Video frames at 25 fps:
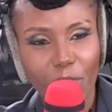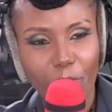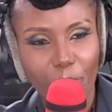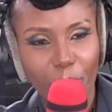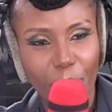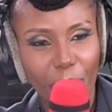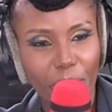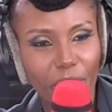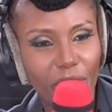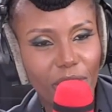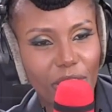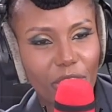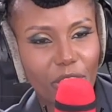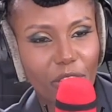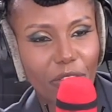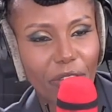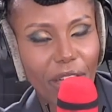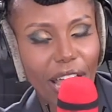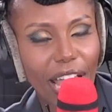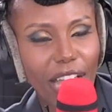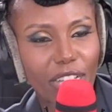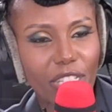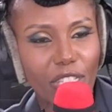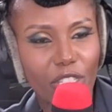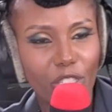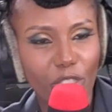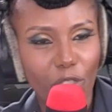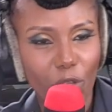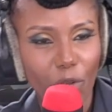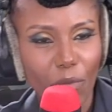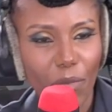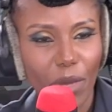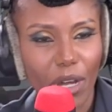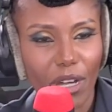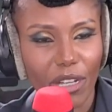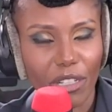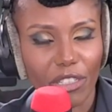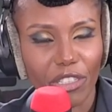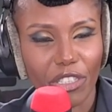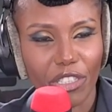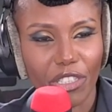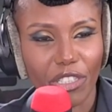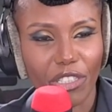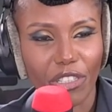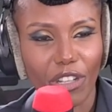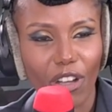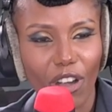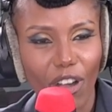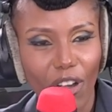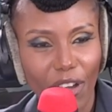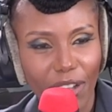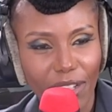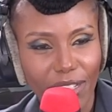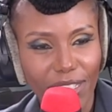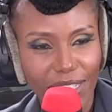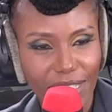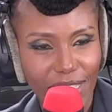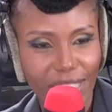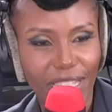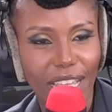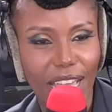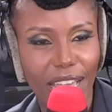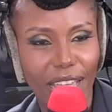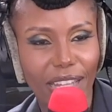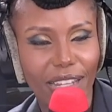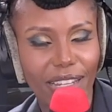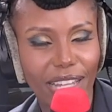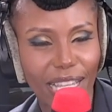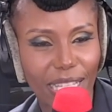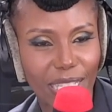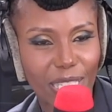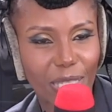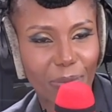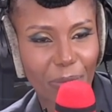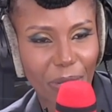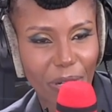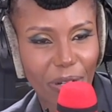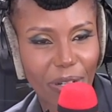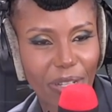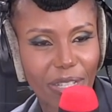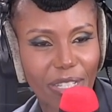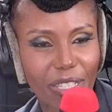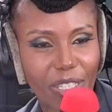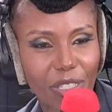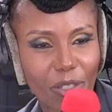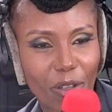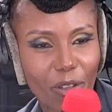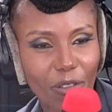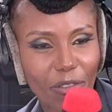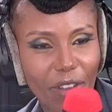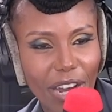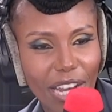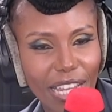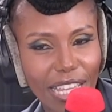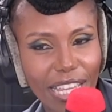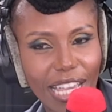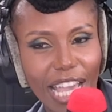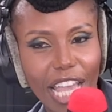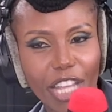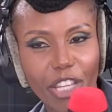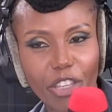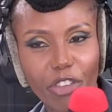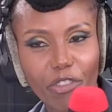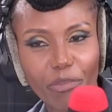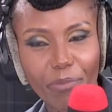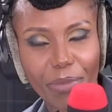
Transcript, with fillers: because you've had so much on set experience already, and yeah.